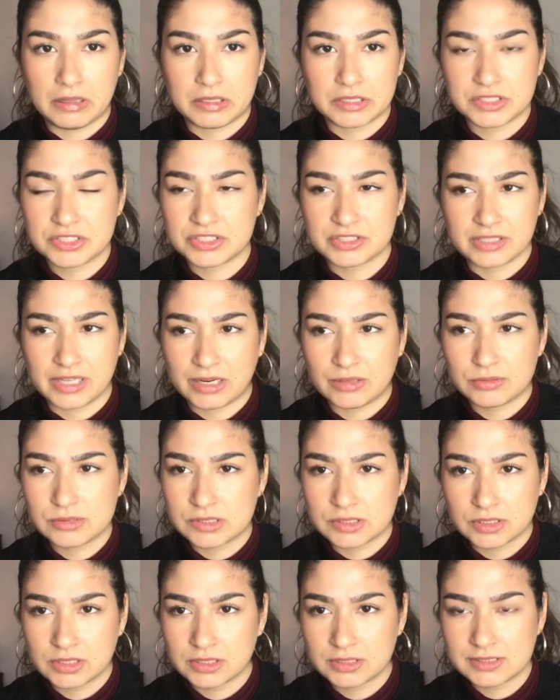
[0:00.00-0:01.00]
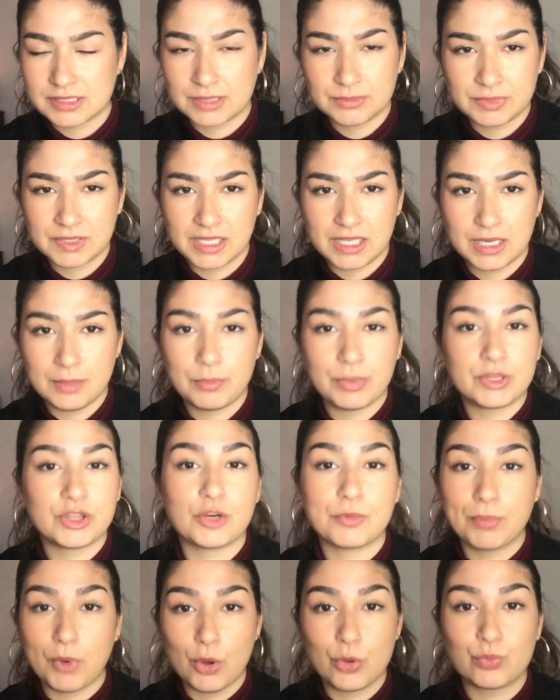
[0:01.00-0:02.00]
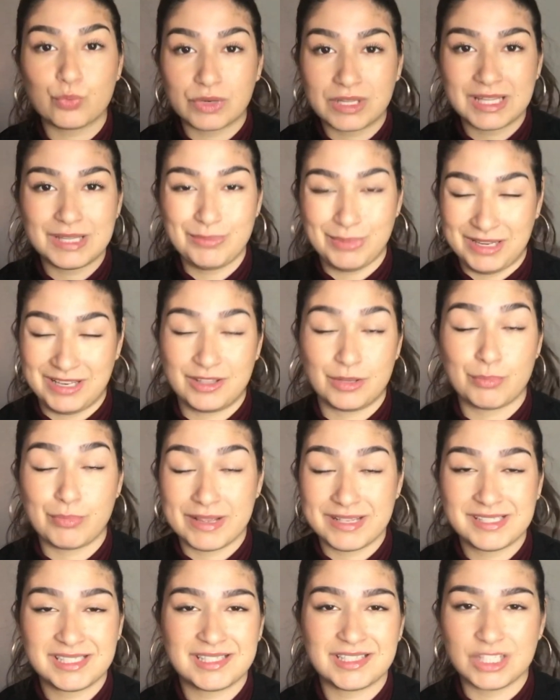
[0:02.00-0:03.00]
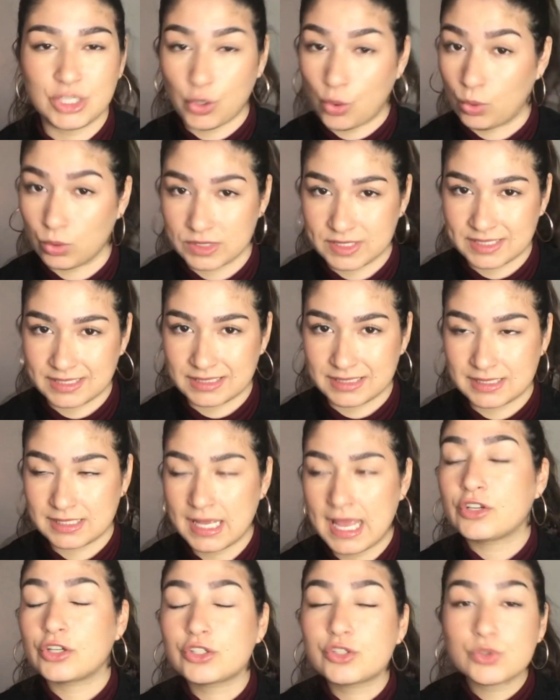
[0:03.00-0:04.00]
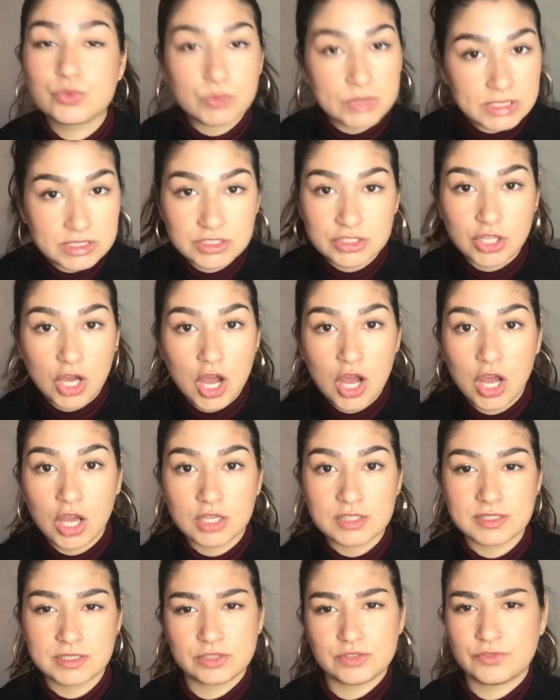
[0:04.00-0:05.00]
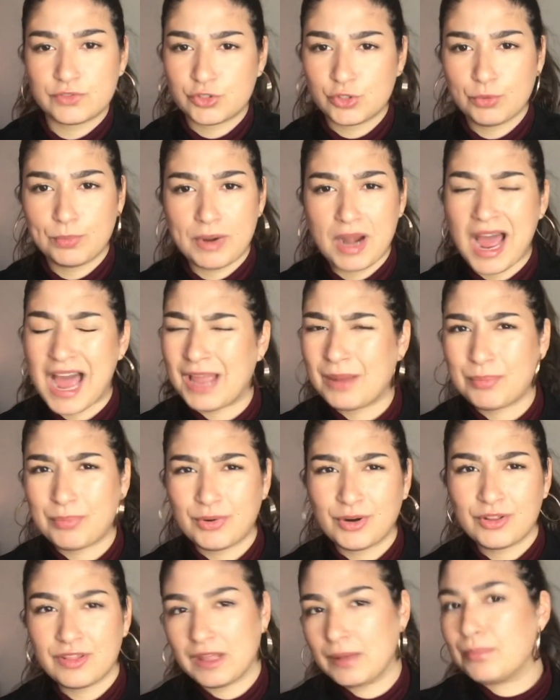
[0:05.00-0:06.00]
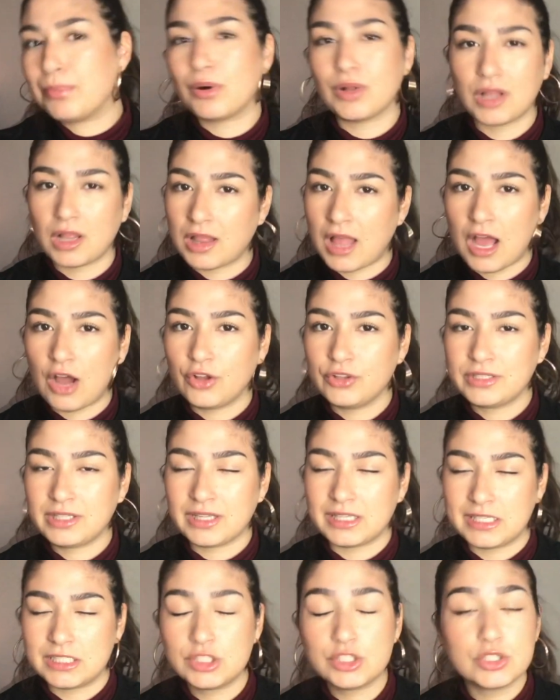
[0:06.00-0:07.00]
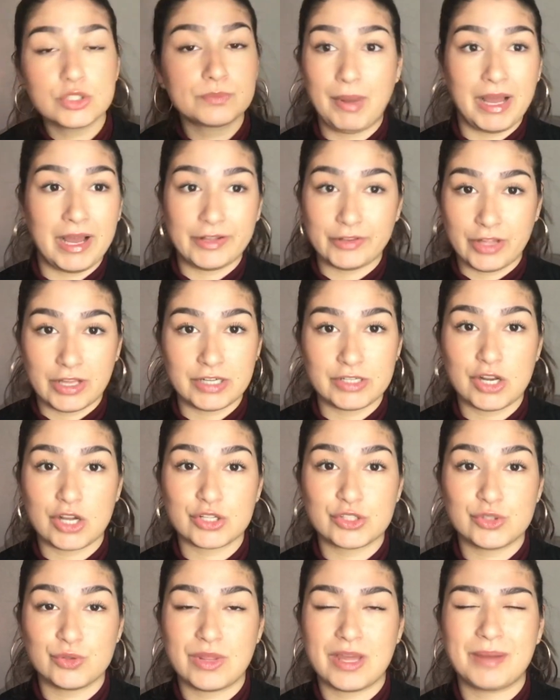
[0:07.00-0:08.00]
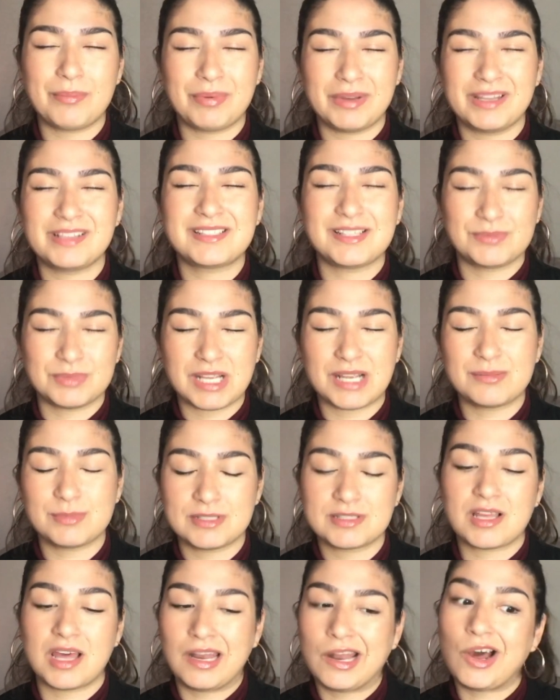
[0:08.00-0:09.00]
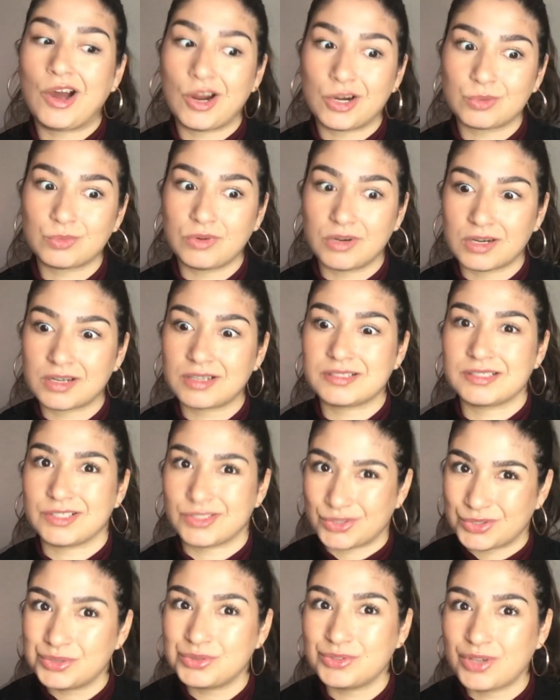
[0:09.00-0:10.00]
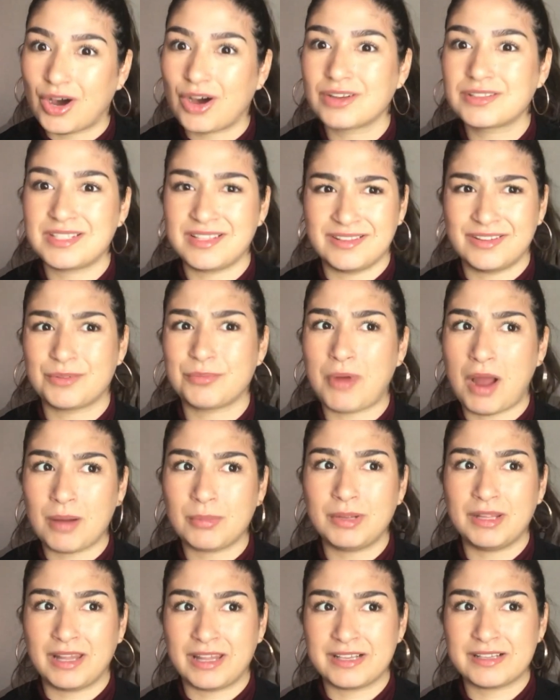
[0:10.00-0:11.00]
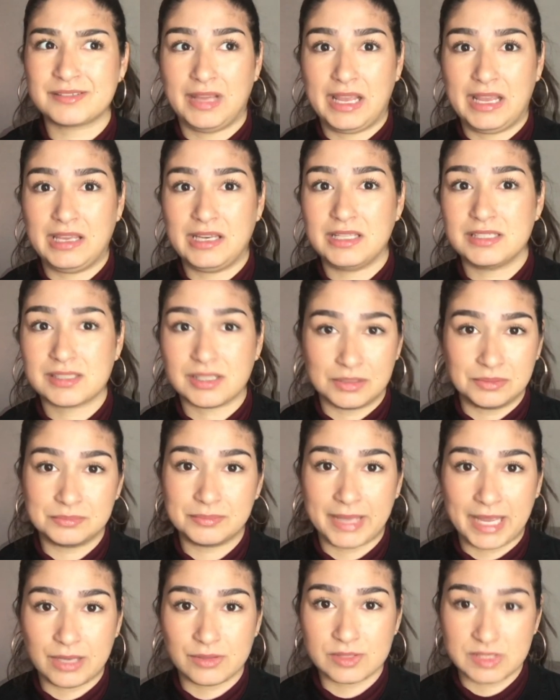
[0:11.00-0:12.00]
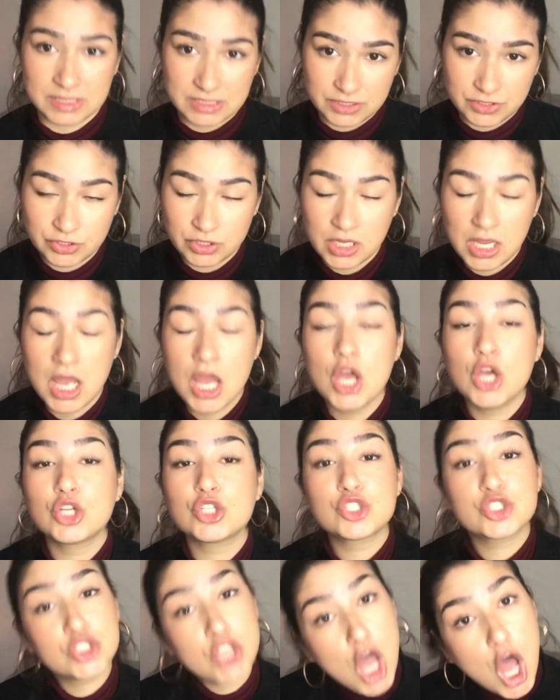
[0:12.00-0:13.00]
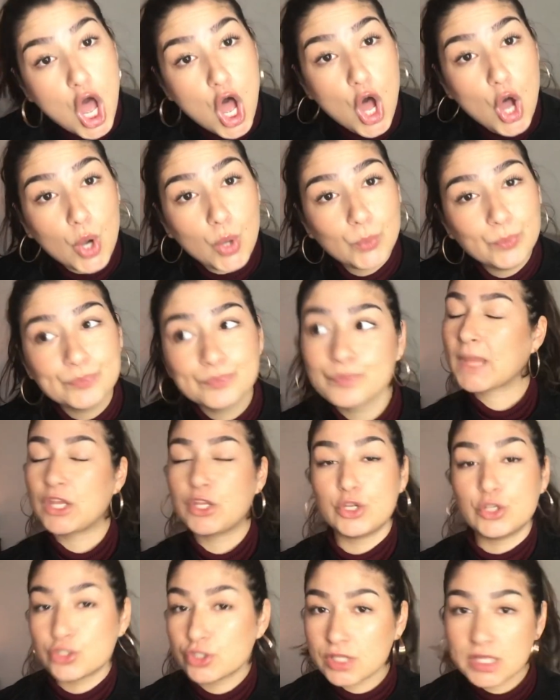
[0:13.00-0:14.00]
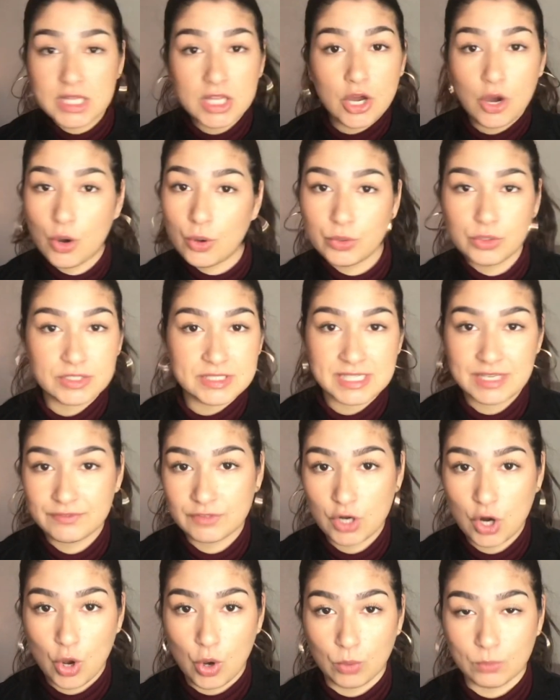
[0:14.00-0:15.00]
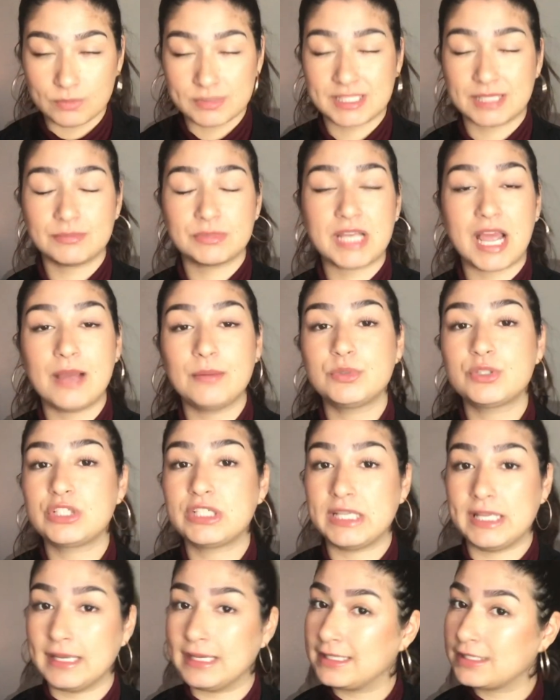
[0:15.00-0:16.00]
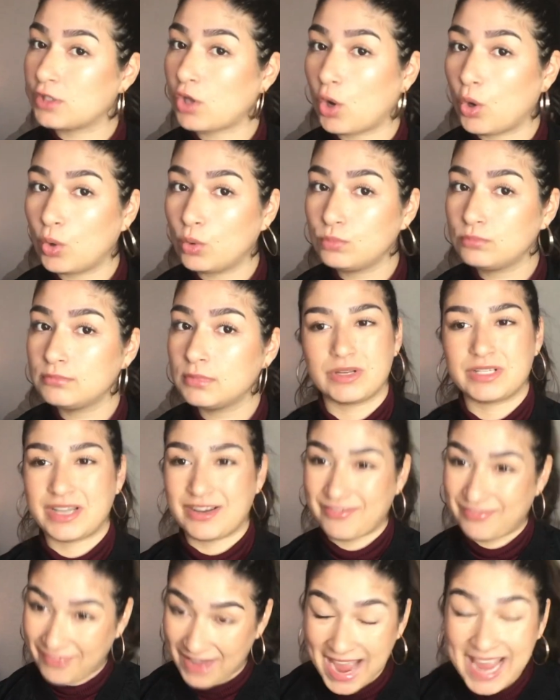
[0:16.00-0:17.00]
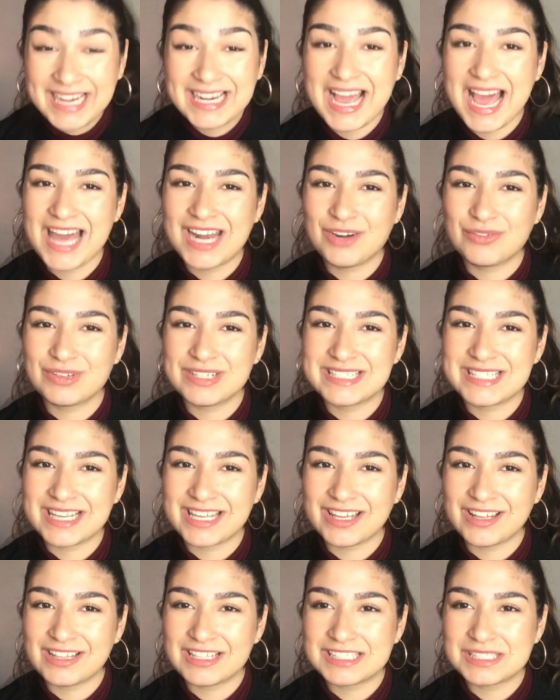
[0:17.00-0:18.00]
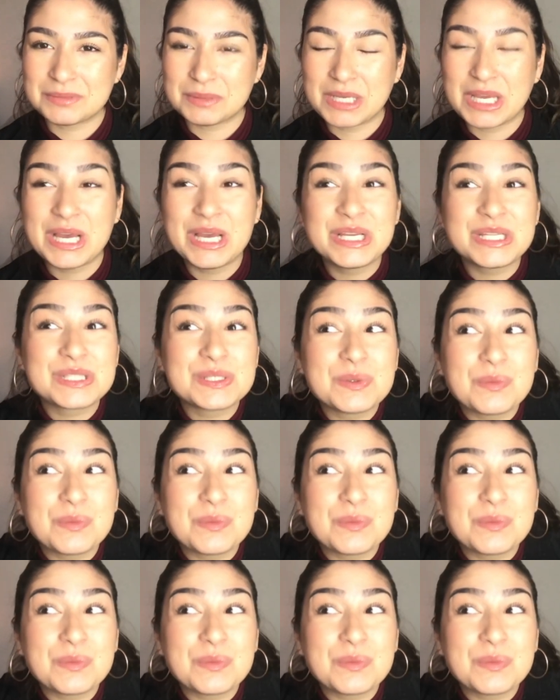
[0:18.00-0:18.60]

schnauzer or something, but they're both really big. They're basically horses. They're sweet dogs. They're super hyper. They pull a lot on the leash, but a lot of dogs do that, but sometimes it's kind of hard work because it's two dogs and they're probably like eighty something pounds each. So usually the owner's never home. Sometimes she is home, which I find kind of ridiculous because